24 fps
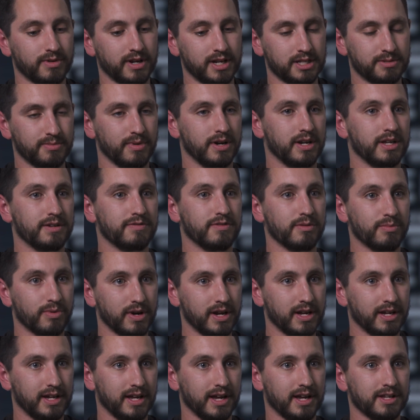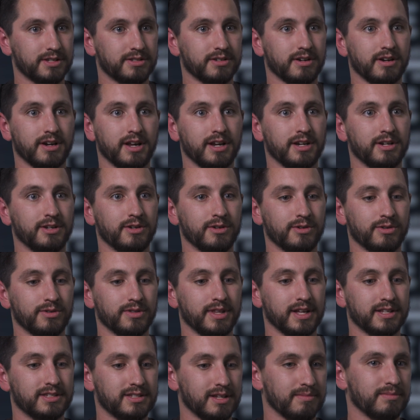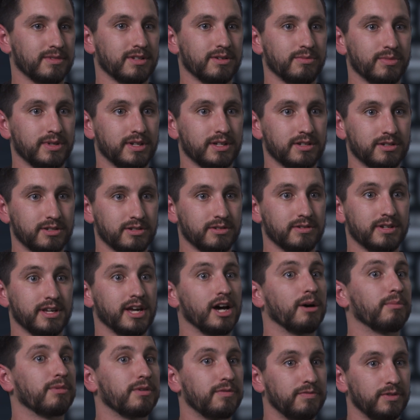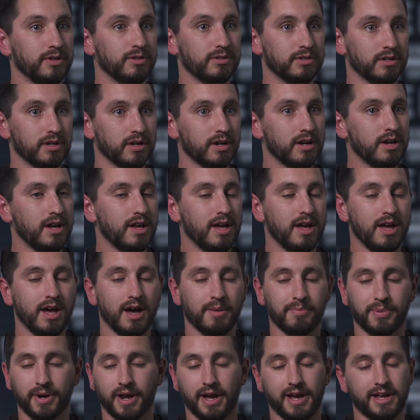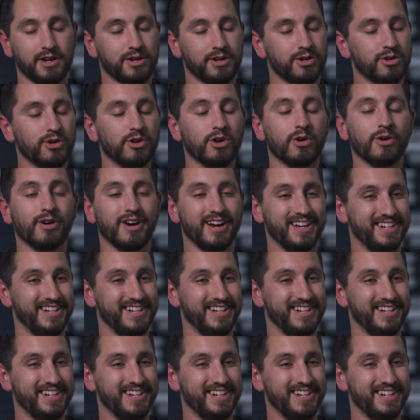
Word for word: to raise money for brain cancer and I knew that's something we can do to help the future. But I had no